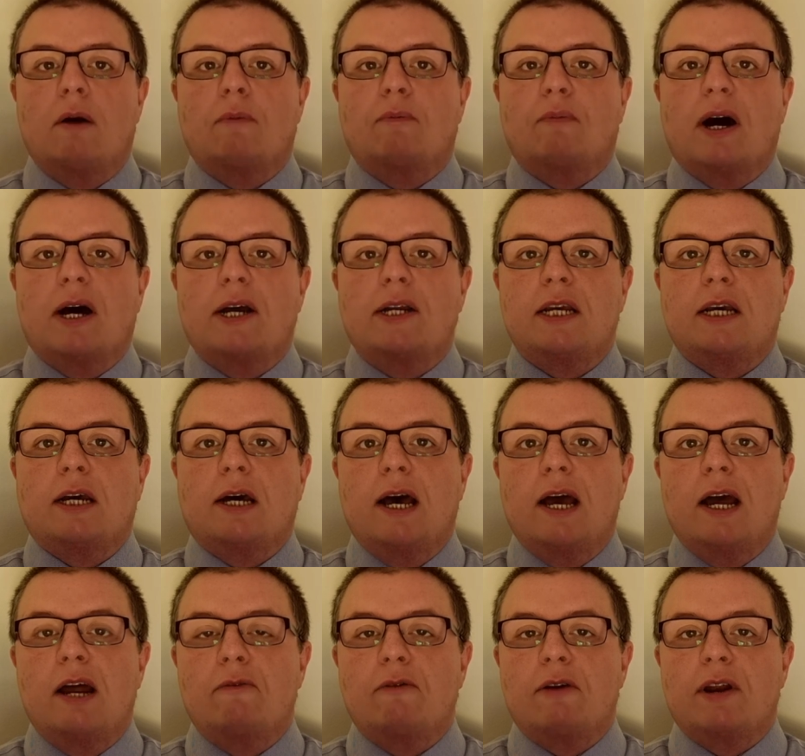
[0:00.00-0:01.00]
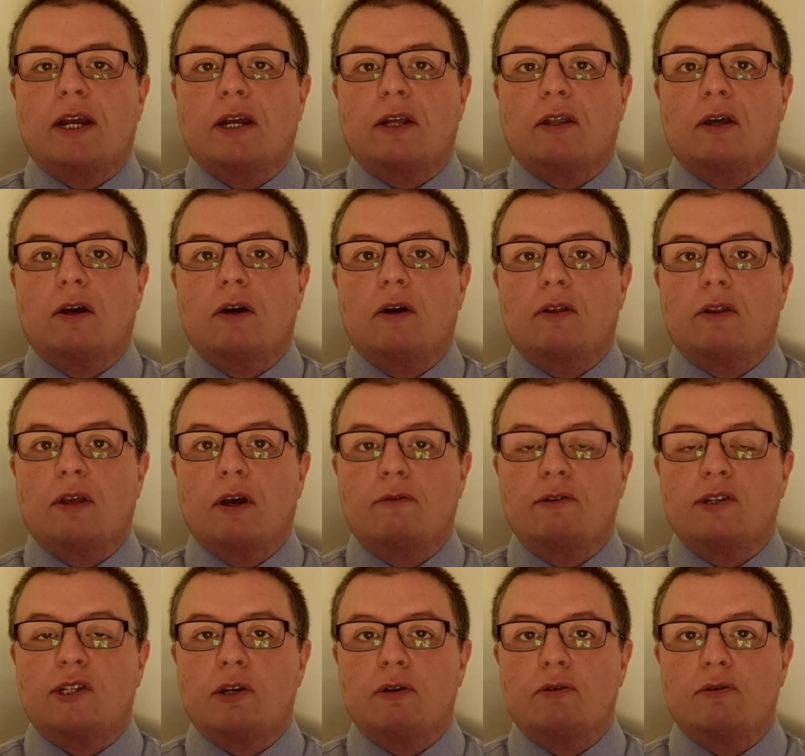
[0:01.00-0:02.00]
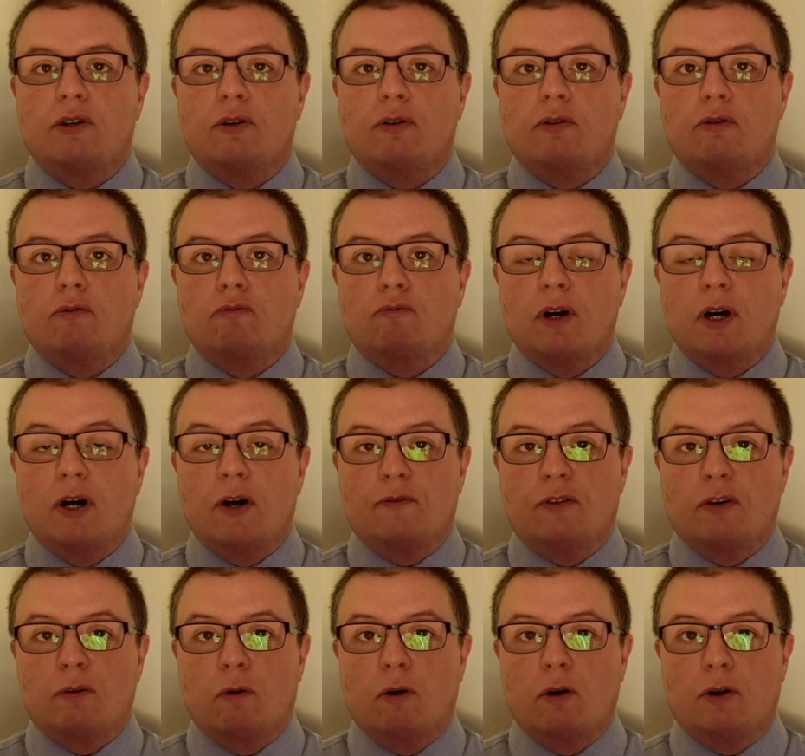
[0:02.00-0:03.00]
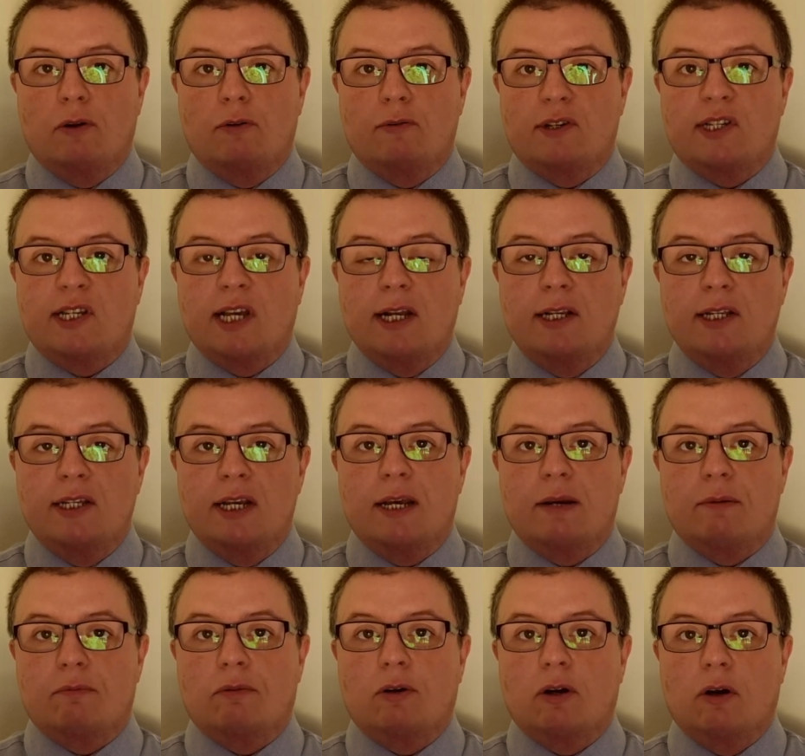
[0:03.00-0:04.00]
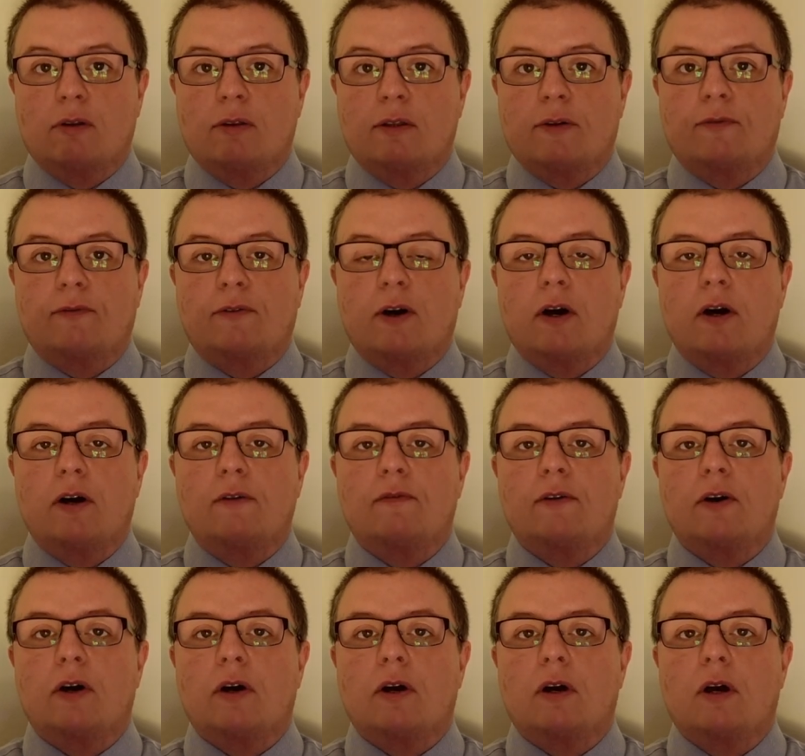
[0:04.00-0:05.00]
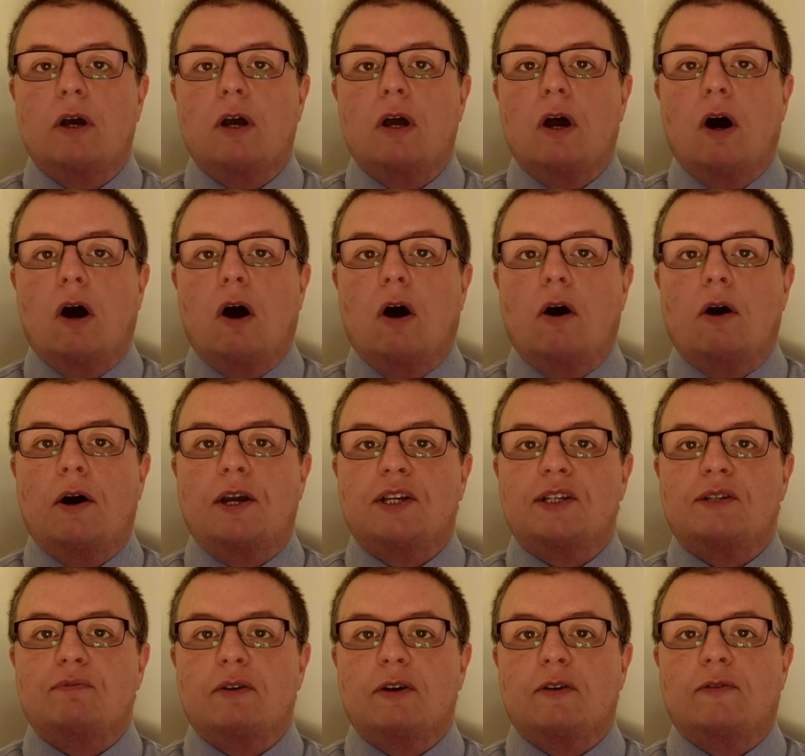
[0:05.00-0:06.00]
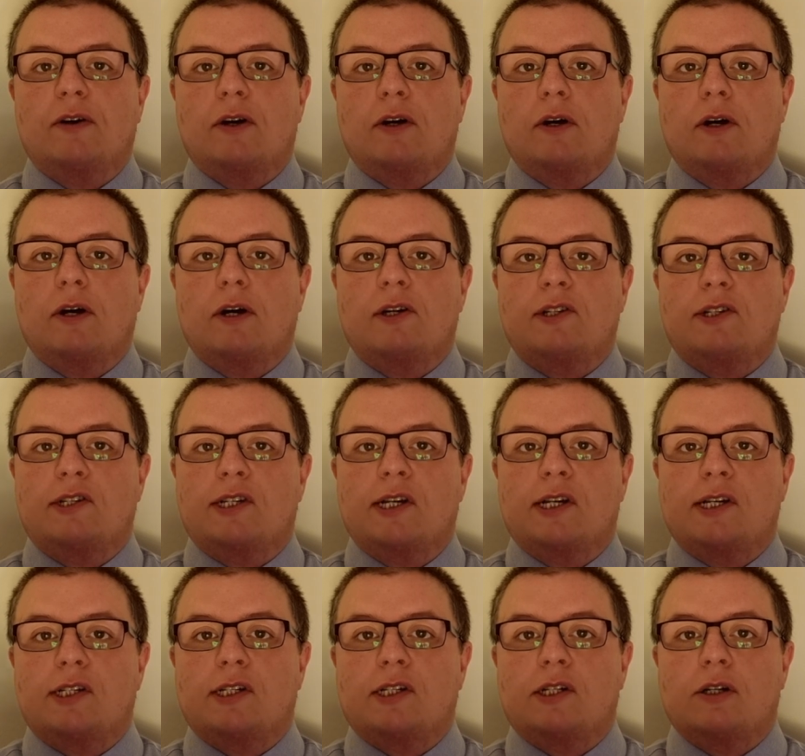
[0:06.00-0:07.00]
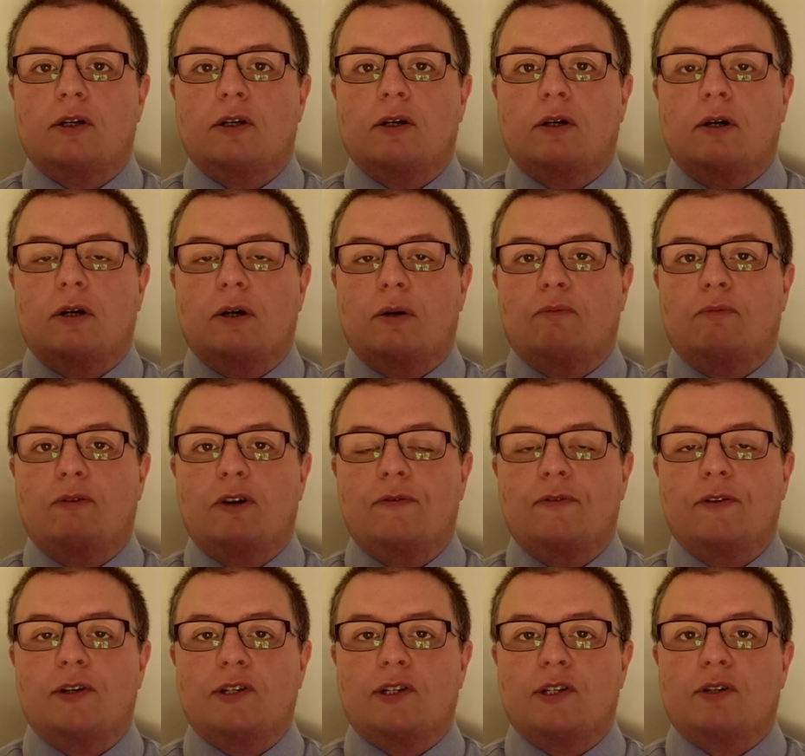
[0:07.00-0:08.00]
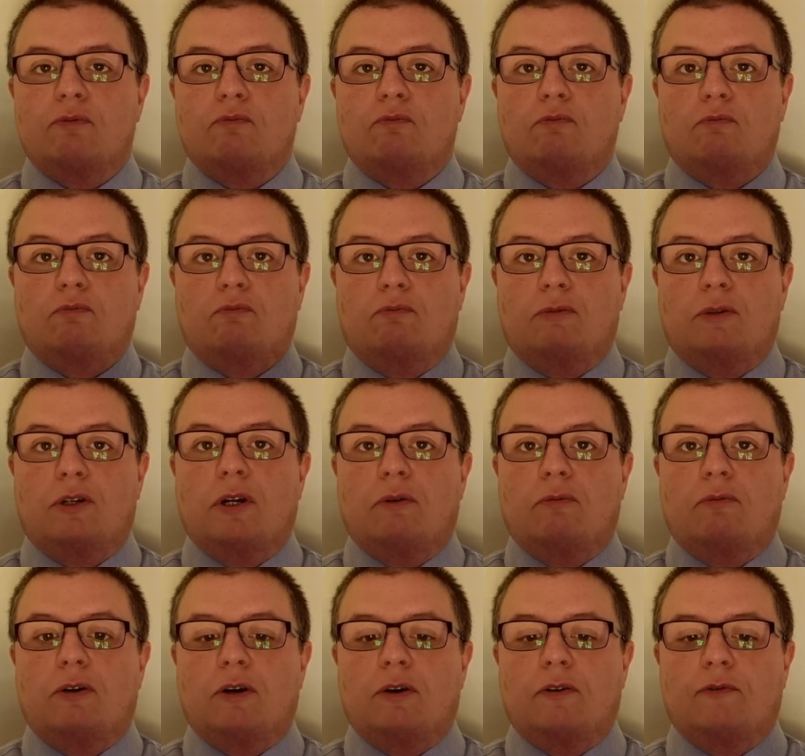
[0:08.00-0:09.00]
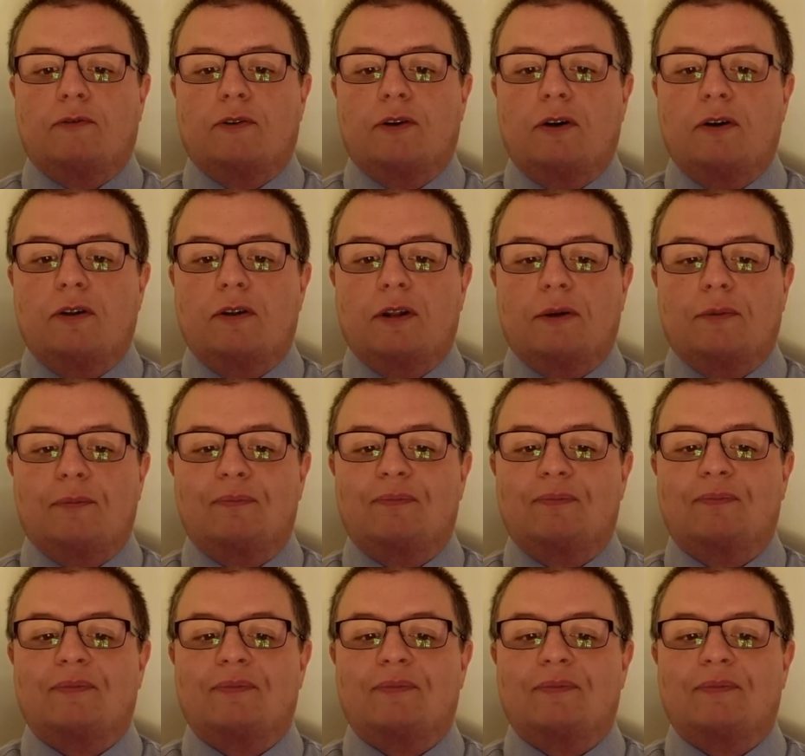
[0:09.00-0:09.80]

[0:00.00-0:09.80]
by declaring that those who do the will of the one who sent him, God the Father, are his mother and sister and brothers. No, not father.